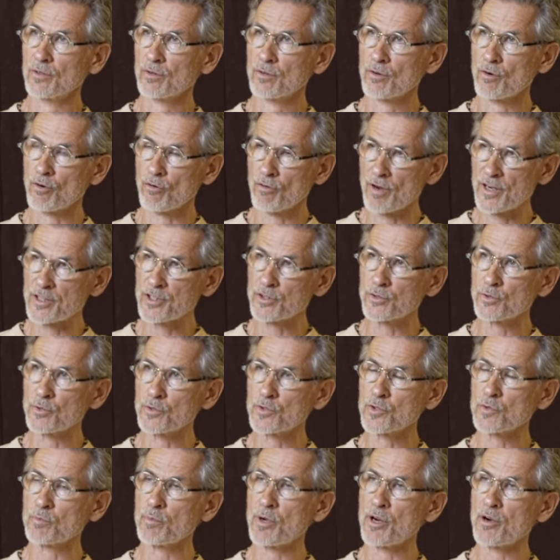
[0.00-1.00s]
ready to
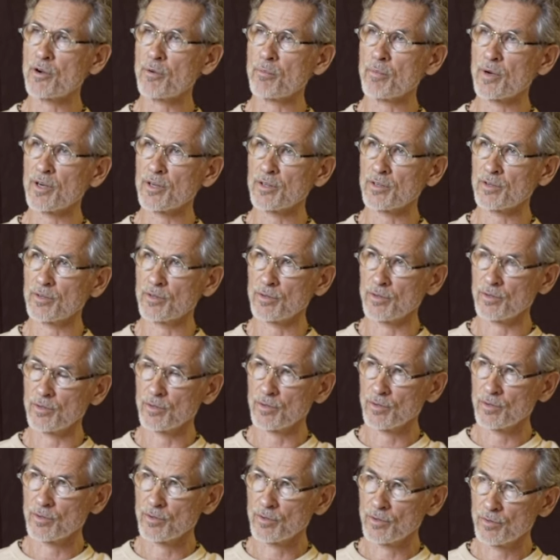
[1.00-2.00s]
experiment,
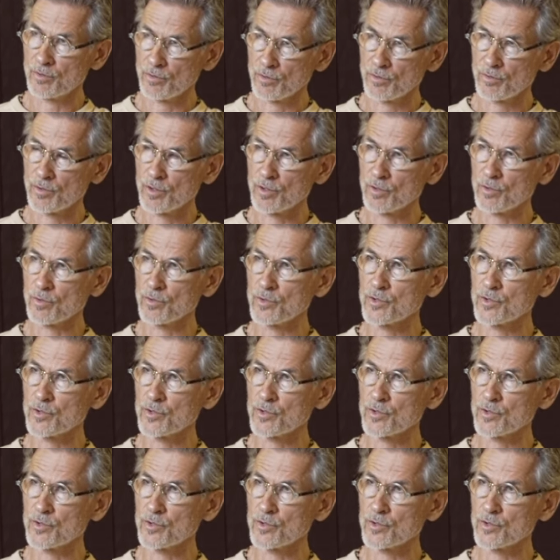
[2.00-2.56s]
you know?